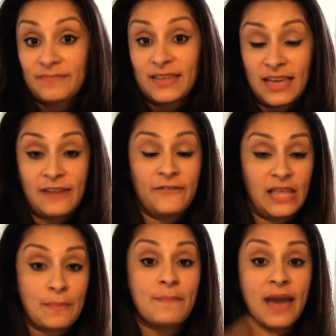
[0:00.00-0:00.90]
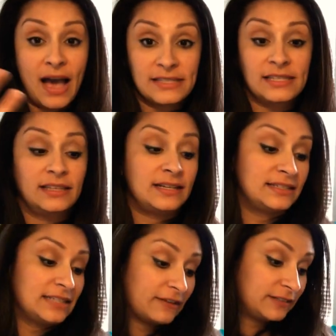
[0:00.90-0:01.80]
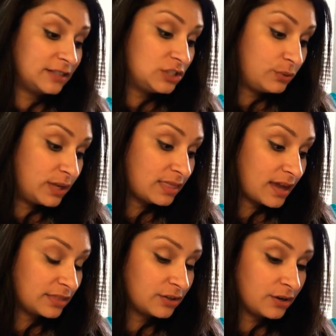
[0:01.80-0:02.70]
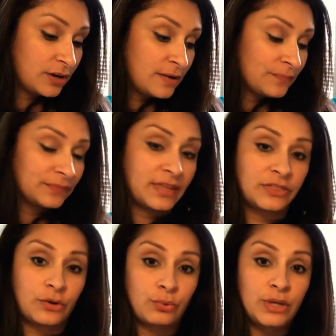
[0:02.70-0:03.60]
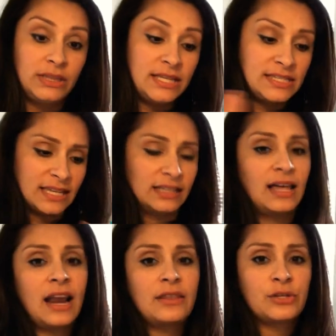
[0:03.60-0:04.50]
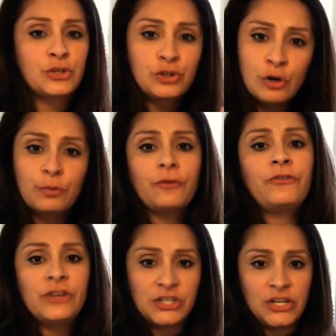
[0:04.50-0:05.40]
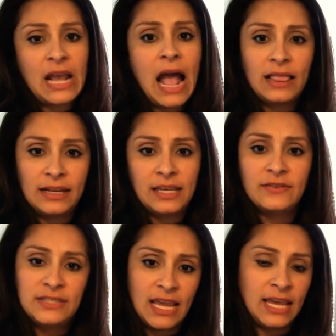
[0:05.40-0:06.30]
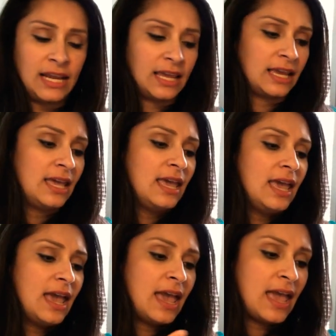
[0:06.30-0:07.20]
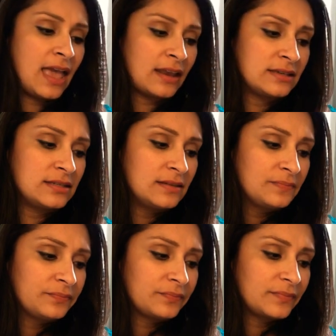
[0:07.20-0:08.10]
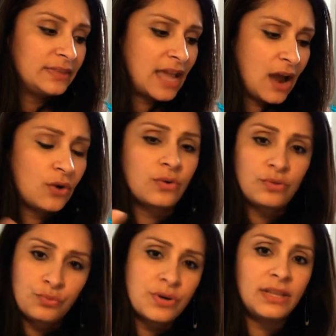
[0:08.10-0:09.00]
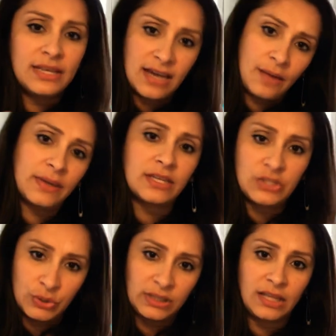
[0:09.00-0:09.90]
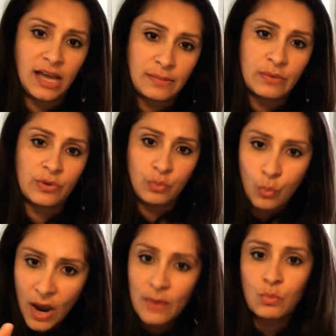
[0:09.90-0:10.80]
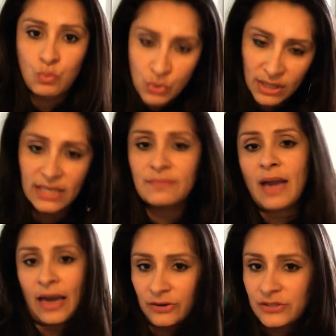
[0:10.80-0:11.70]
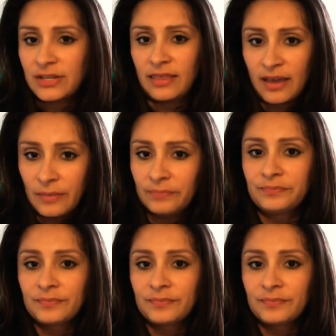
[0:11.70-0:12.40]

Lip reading: And I feel like masculine is definitely doing that. They're releasing a lot of the superficiality of dating and now really coming into alignment with what really matters to them.